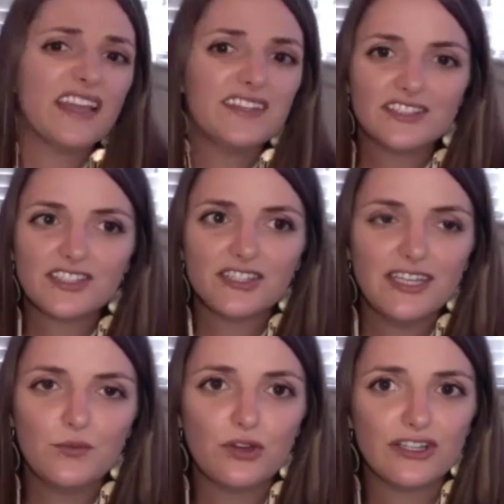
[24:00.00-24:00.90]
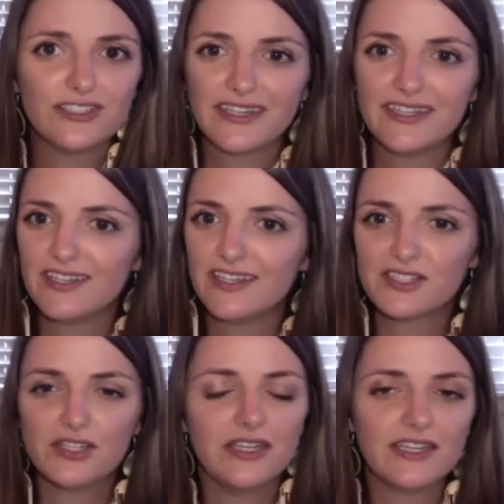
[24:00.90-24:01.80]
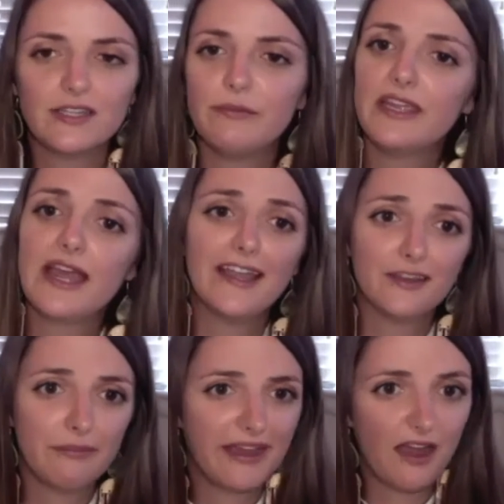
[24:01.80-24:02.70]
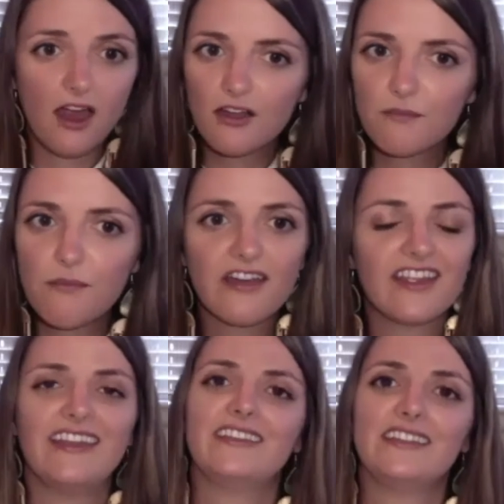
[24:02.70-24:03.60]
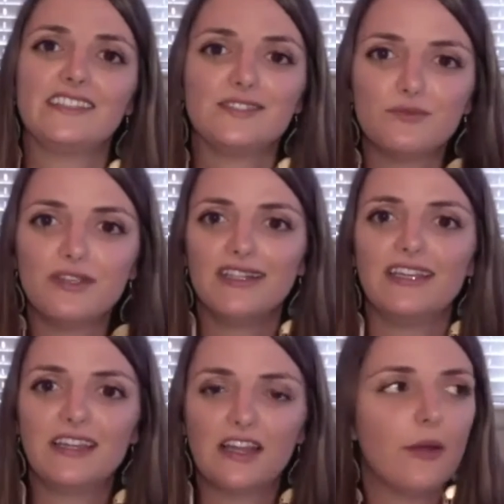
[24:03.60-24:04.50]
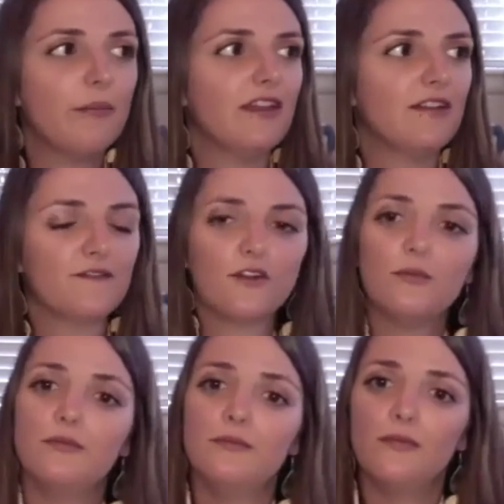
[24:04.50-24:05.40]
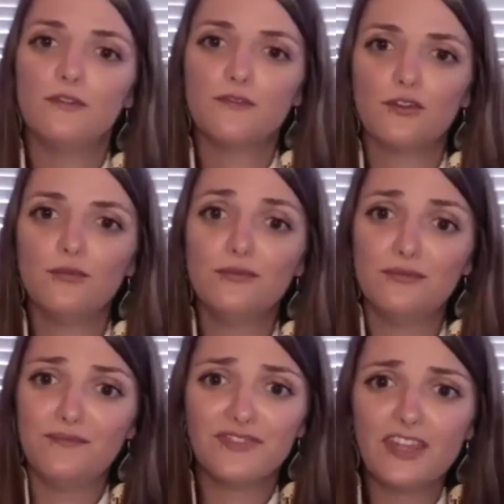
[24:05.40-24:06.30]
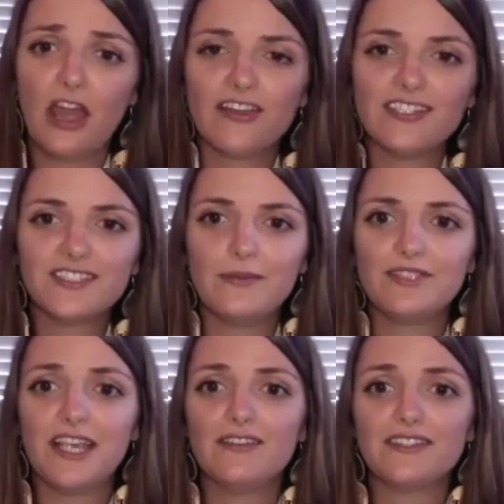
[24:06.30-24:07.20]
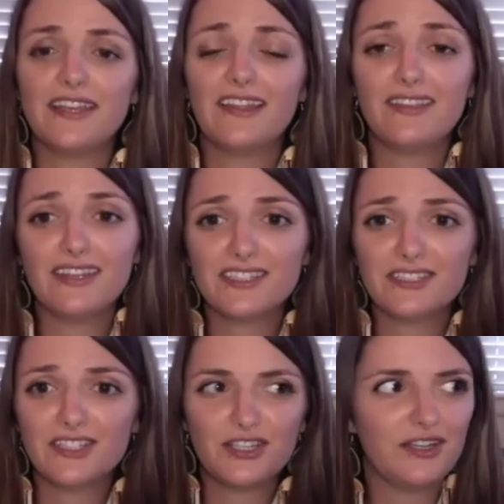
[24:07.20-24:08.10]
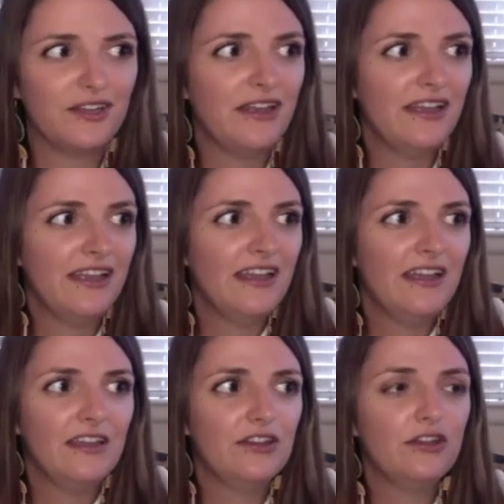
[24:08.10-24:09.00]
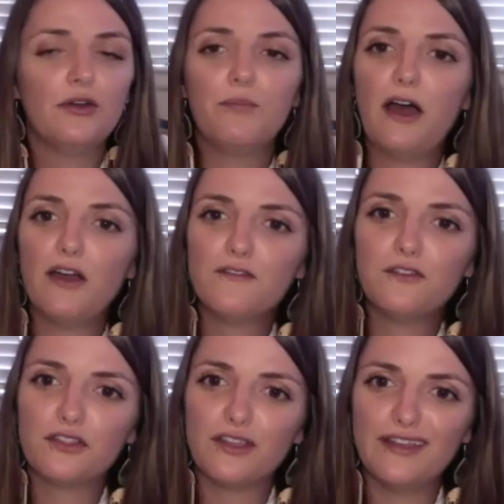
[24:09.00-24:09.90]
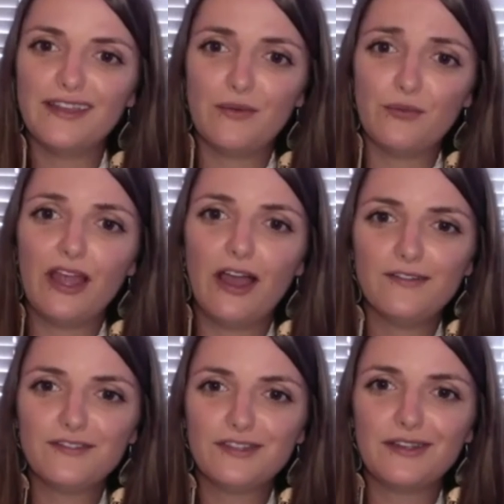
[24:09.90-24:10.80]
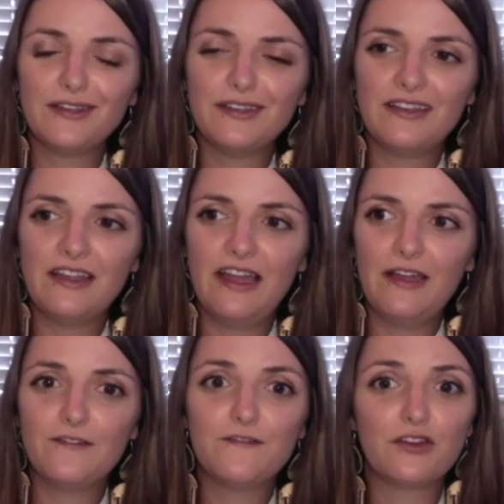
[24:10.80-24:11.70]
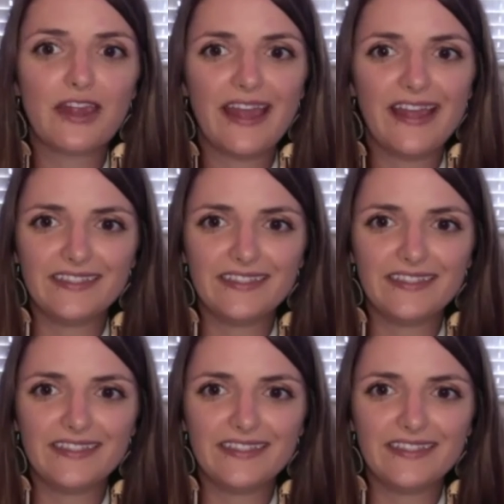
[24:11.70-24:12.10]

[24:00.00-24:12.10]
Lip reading: doesn't need words and it doesn't need to be guided by the art market. It's really coming from the artists themselves. And I think it's such a, you know, powerful thing that we often forget.